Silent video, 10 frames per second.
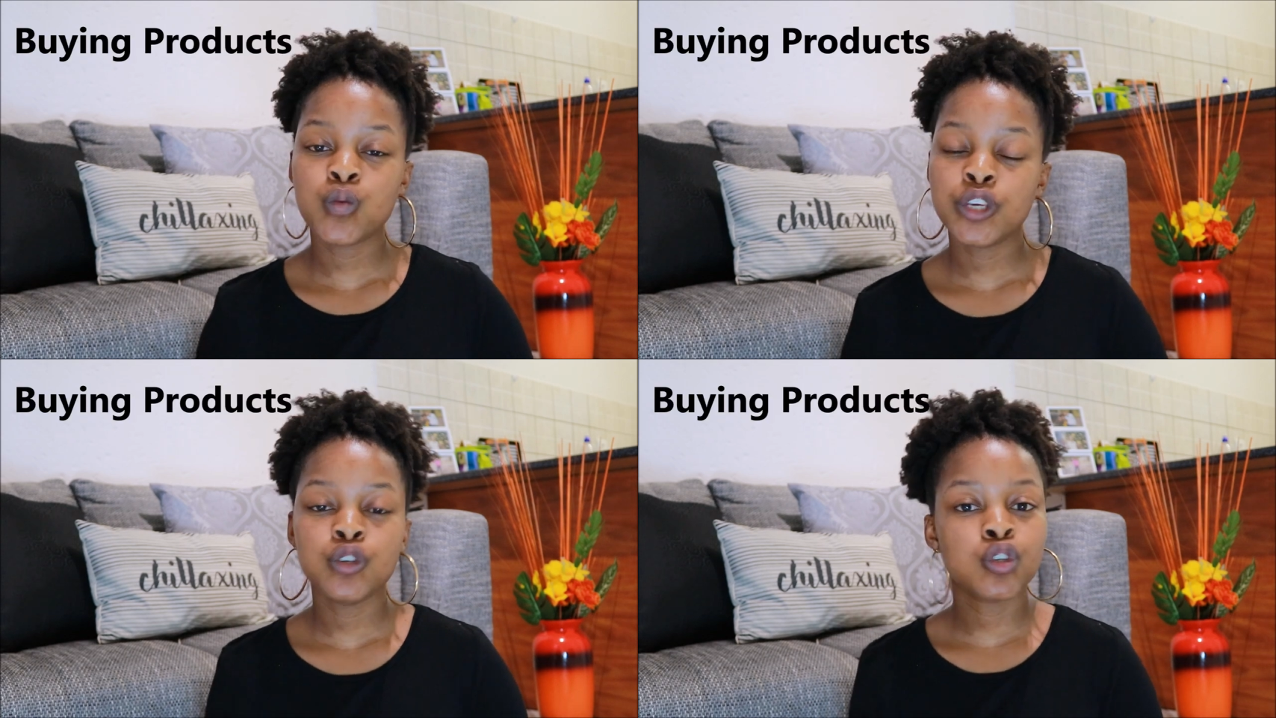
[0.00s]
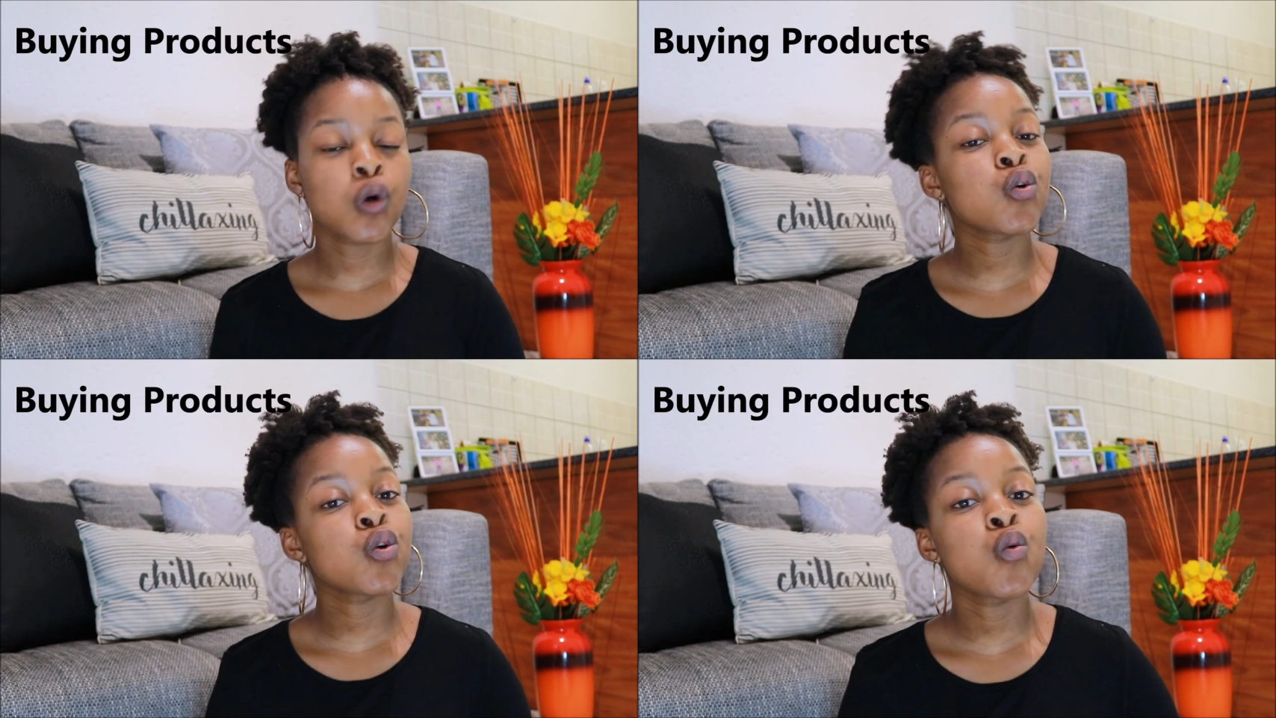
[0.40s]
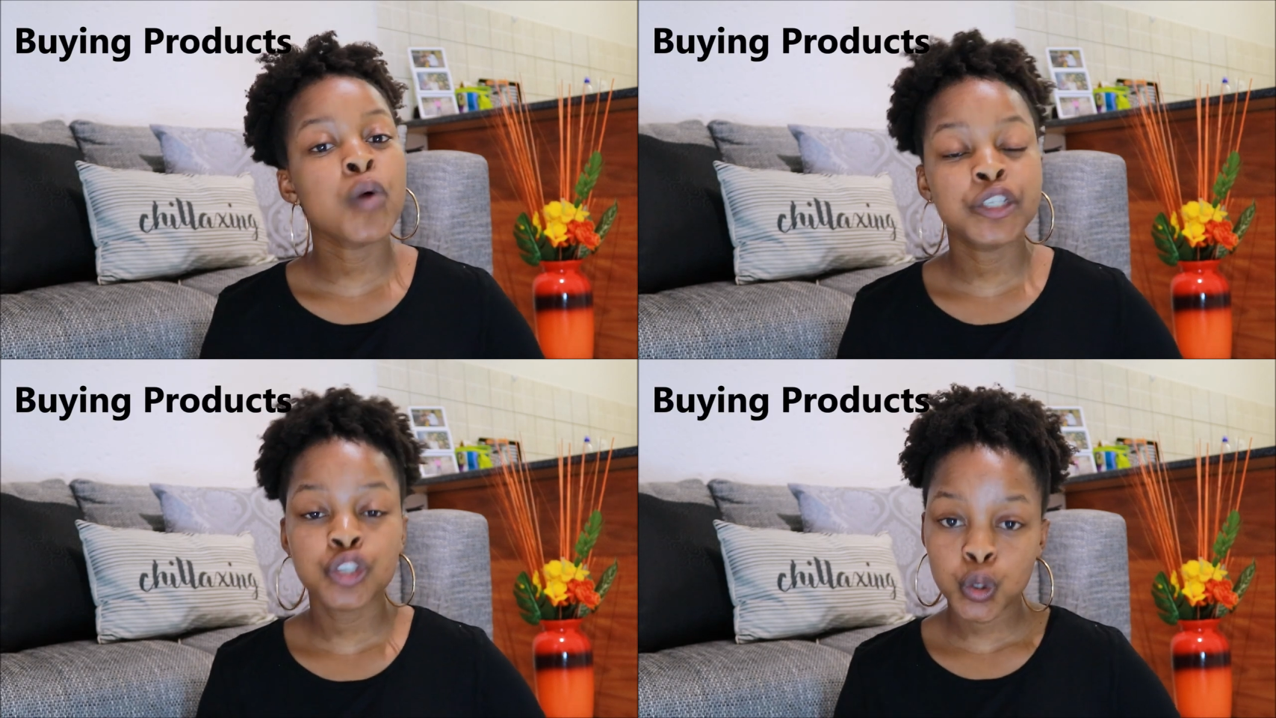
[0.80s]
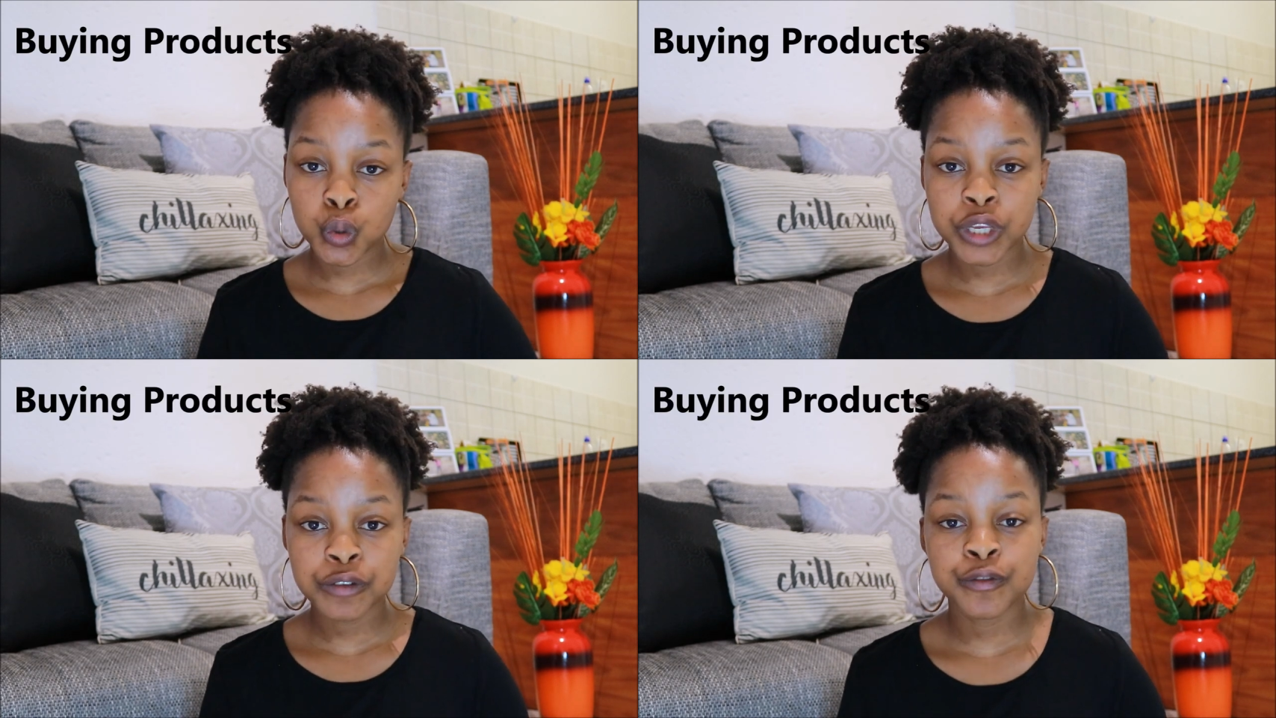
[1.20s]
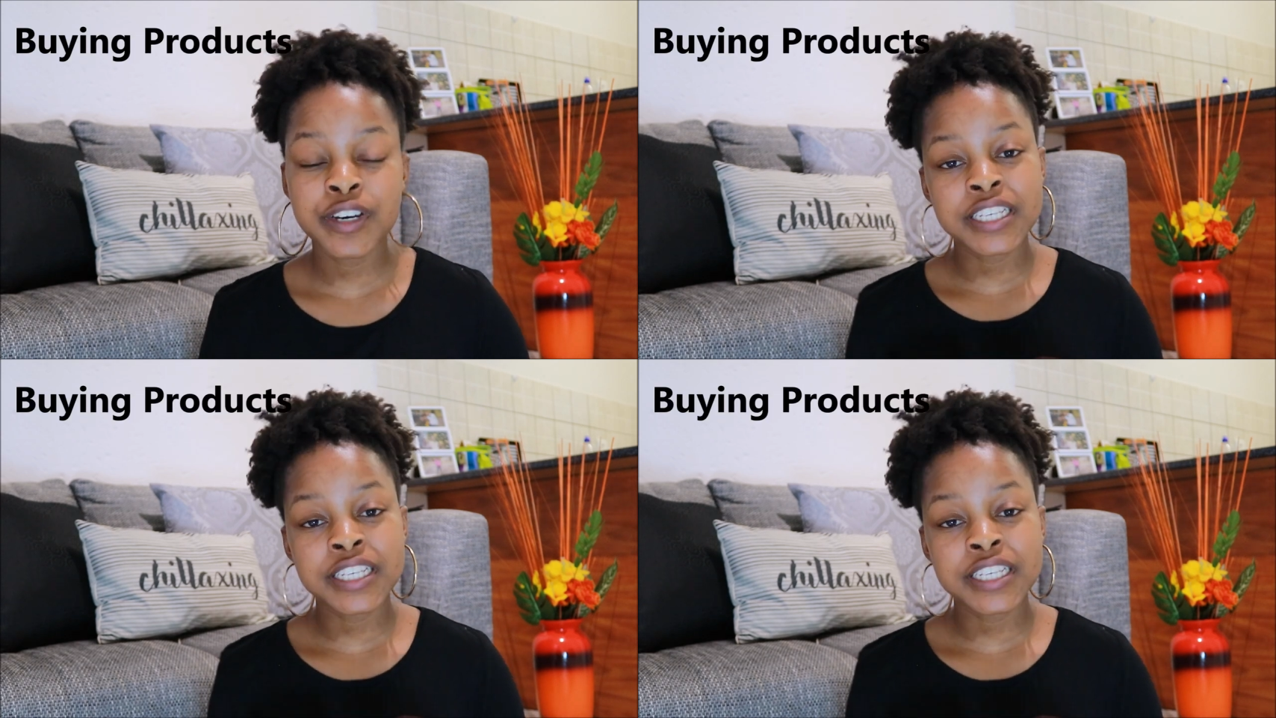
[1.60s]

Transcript: when you don't know what you're looking for,